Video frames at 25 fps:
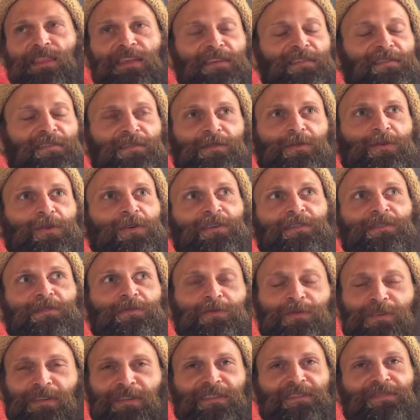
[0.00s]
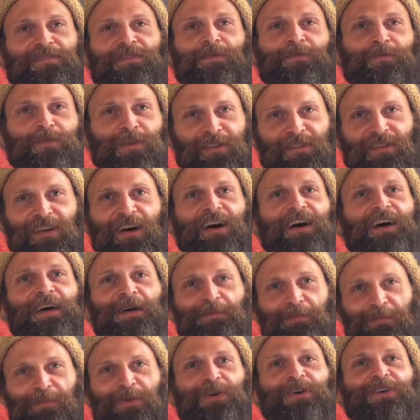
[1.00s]
the source from which all
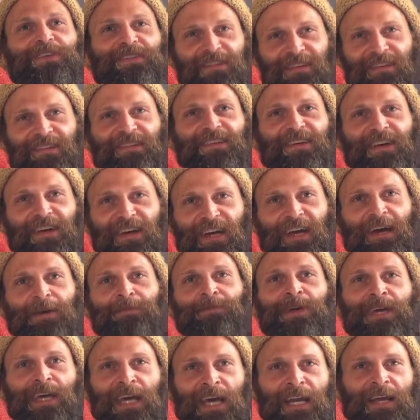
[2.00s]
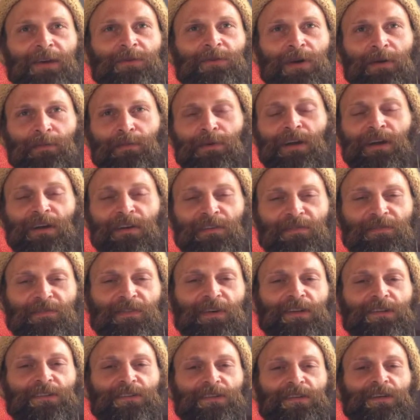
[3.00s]
impulses are coming anyway, but are
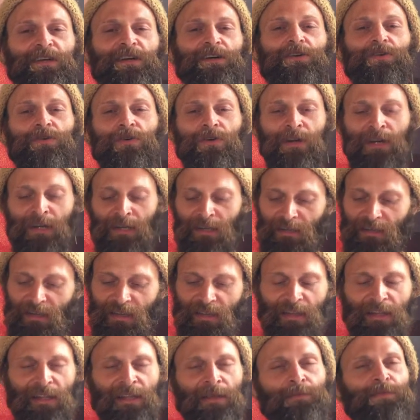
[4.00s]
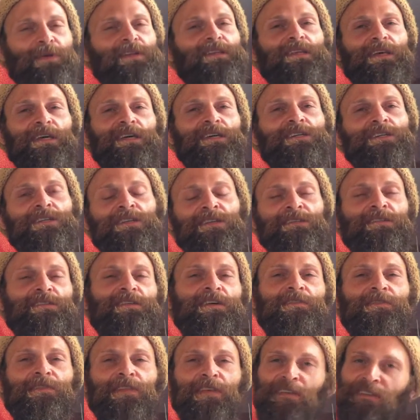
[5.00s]
filtered according to the limitations
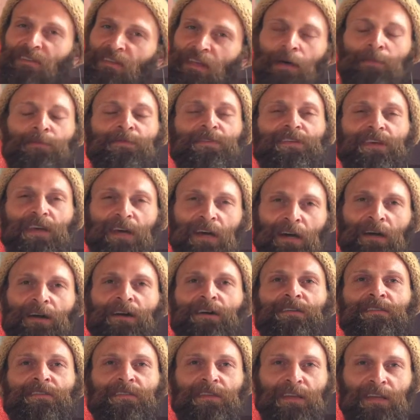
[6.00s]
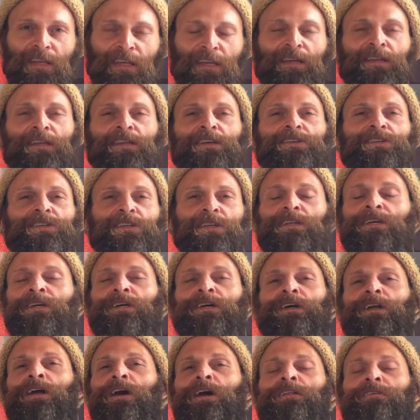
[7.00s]
of the samskaras and conditioning
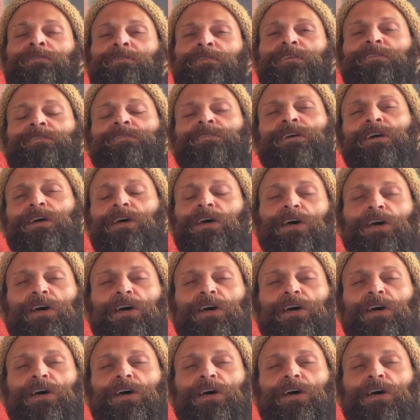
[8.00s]
and all of this.